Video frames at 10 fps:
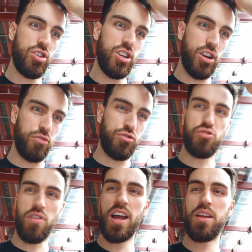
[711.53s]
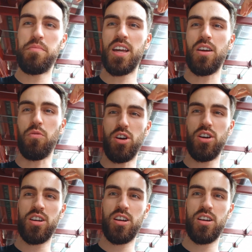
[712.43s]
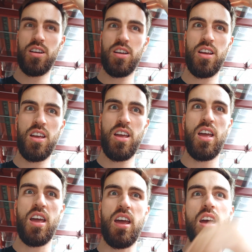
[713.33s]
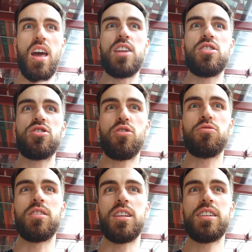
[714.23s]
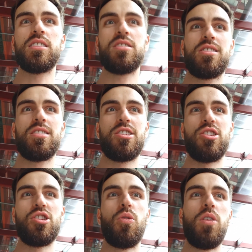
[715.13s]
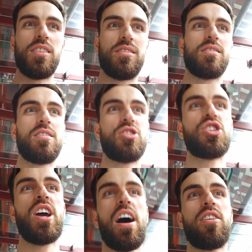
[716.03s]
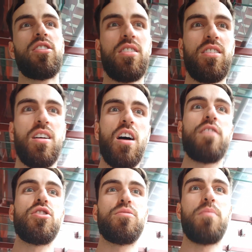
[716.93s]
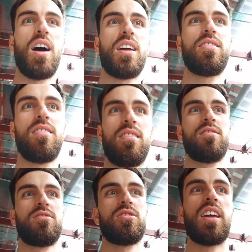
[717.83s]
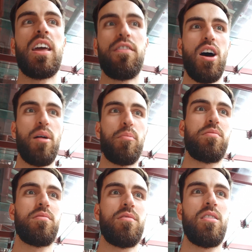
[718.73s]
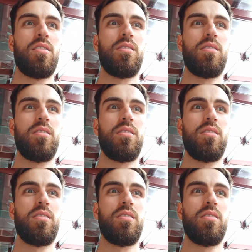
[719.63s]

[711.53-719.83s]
try to make it work, and don't listen to the noise, the chatter of your mind to give up. Like,